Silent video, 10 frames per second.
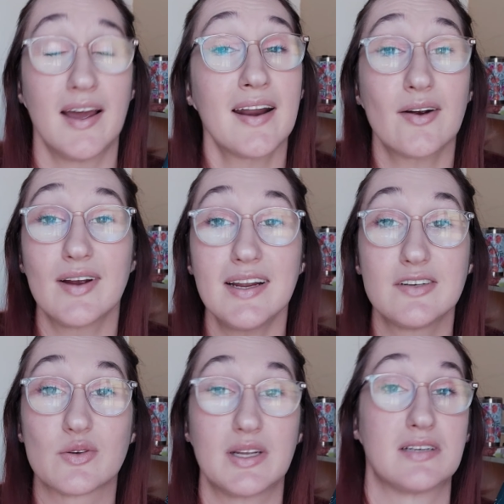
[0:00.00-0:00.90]
And I really
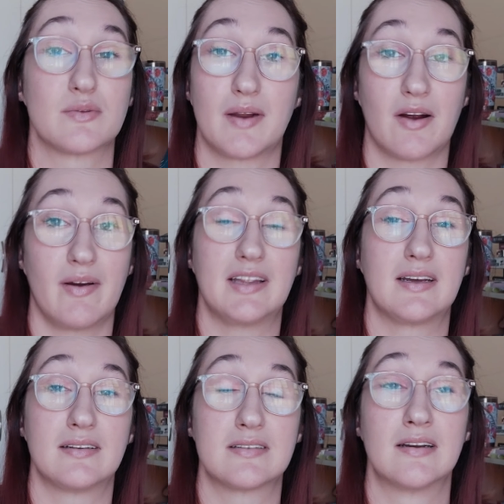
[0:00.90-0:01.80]
enjoyed this when I read
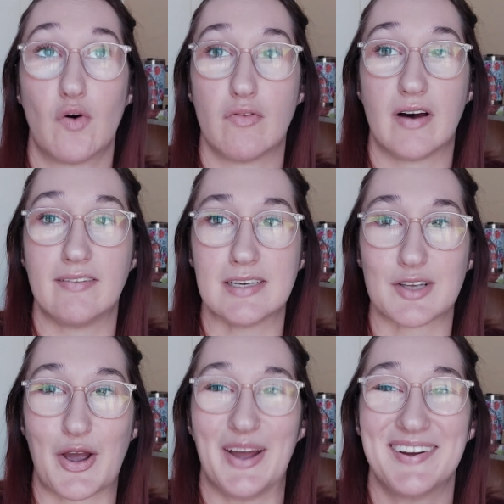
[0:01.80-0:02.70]
this 4 or 5 years
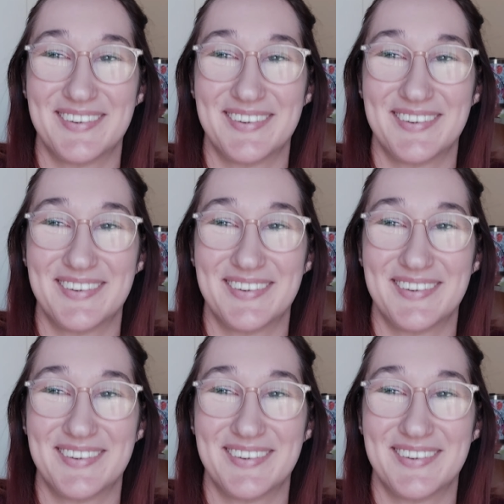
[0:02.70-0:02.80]
ago.